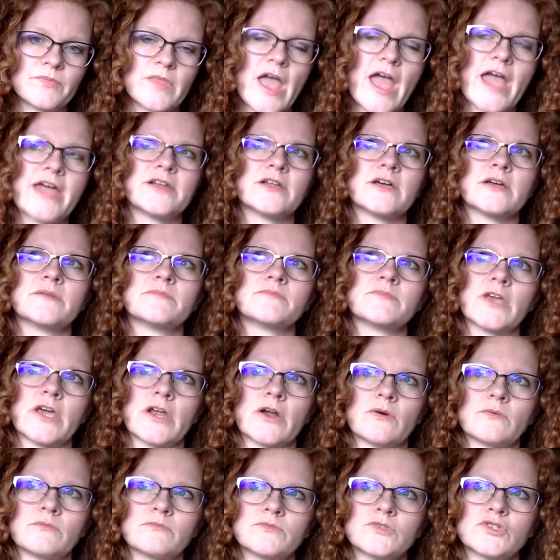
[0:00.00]
and, you
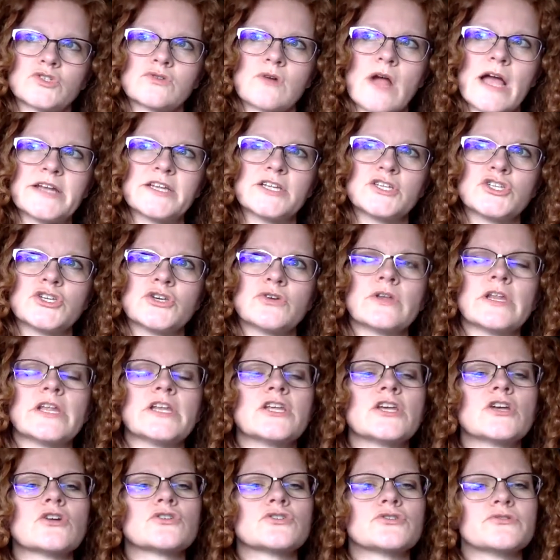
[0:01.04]
know, try to tune into
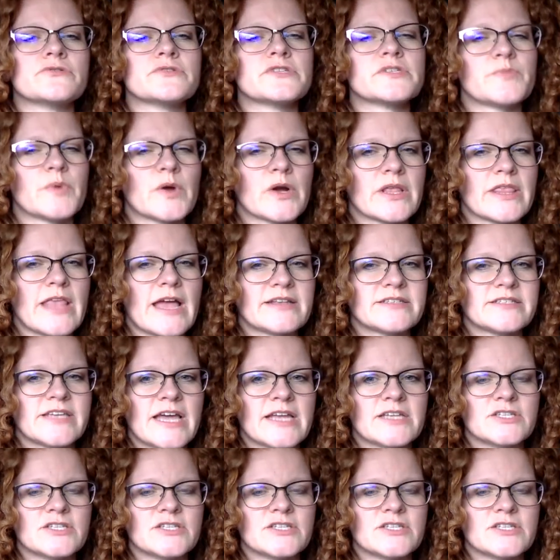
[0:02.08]
your true spirit that day,